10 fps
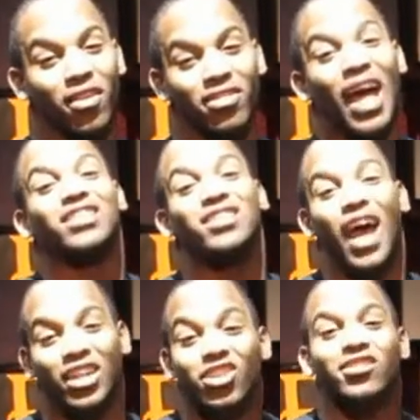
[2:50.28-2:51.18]
That's
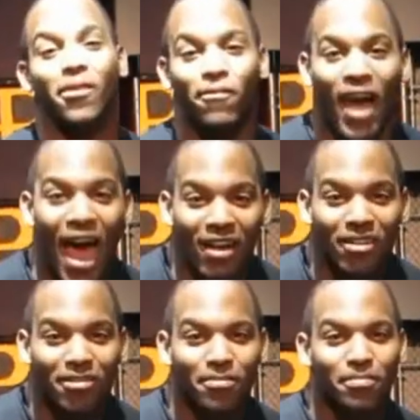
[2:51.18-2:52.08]
not just a
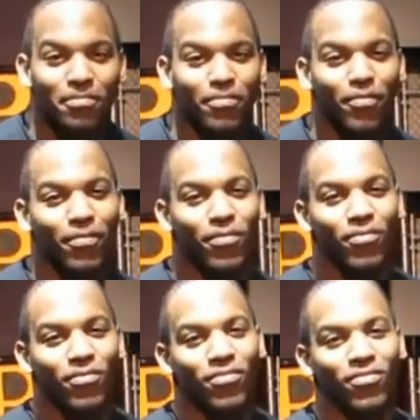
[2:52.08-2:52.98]
fact.
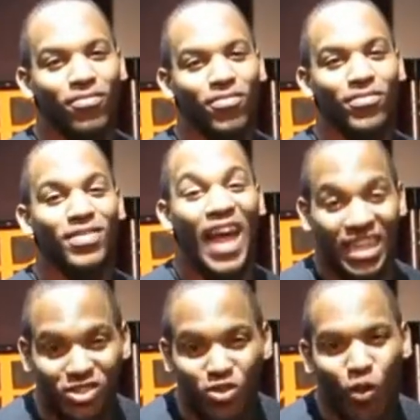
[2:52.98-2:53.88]

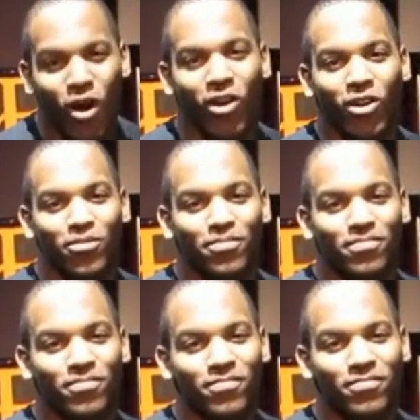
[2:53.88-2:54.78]
That's the word
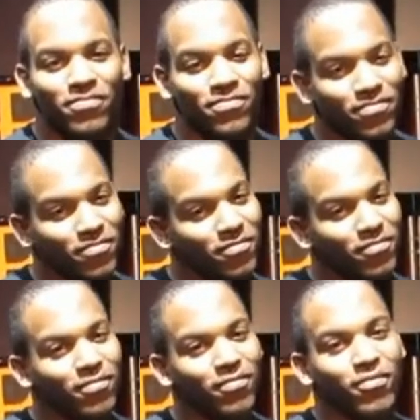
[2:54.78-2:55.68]

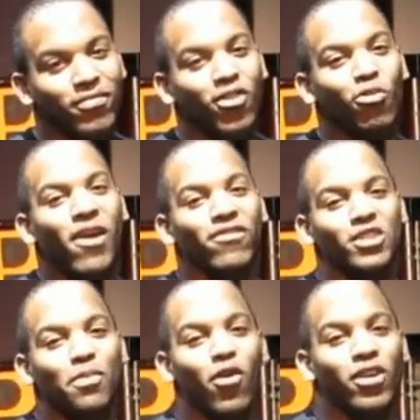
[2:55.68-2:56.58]
the Rev
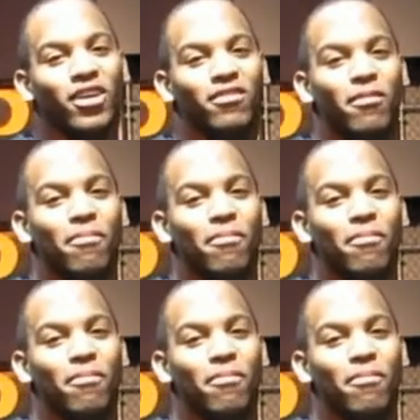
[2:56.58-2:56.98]
has spoken.